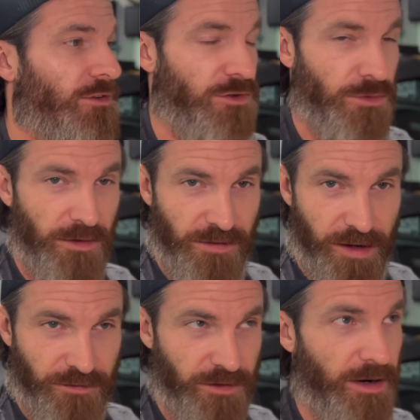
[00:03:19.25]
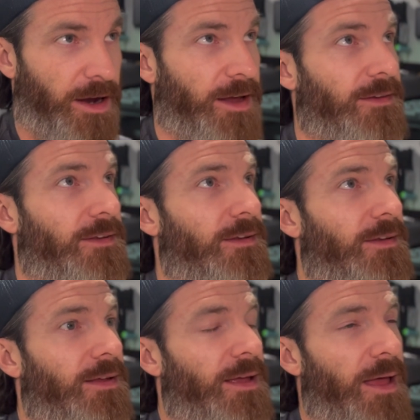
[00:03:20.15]
Do a valve grind,
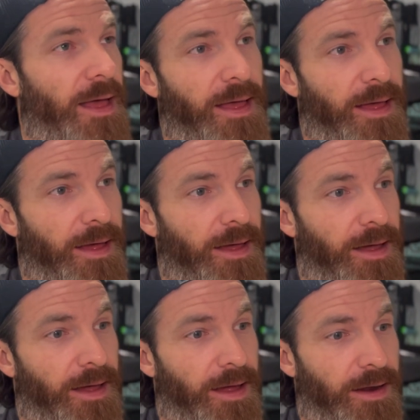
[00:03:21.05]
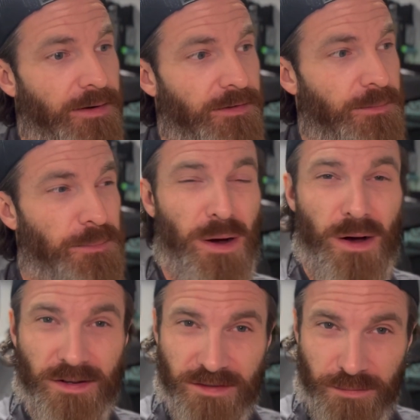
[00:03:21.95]
and
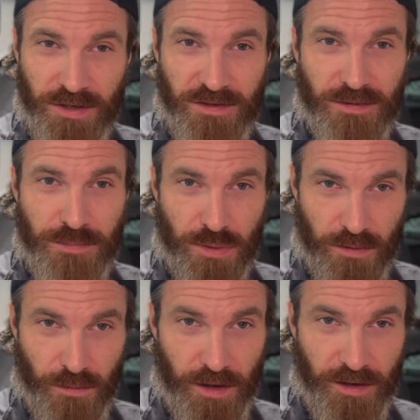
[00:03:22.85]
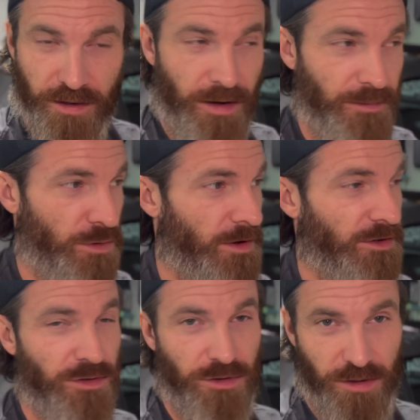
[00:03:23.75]
possibly some port work. I'm going
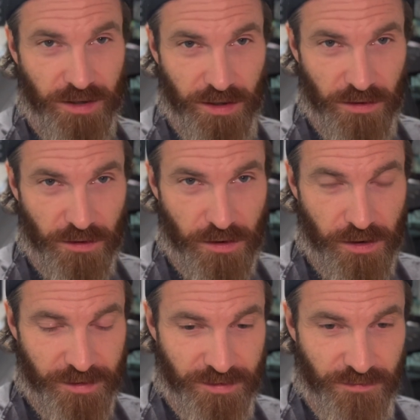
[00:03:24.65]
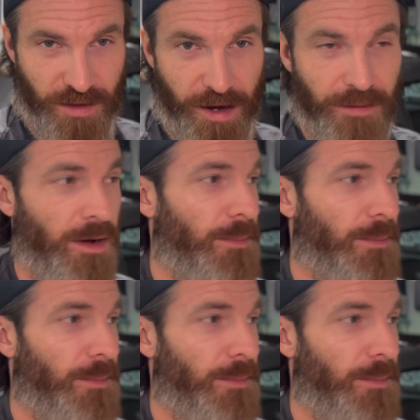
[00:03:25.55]
to look into the costs of that.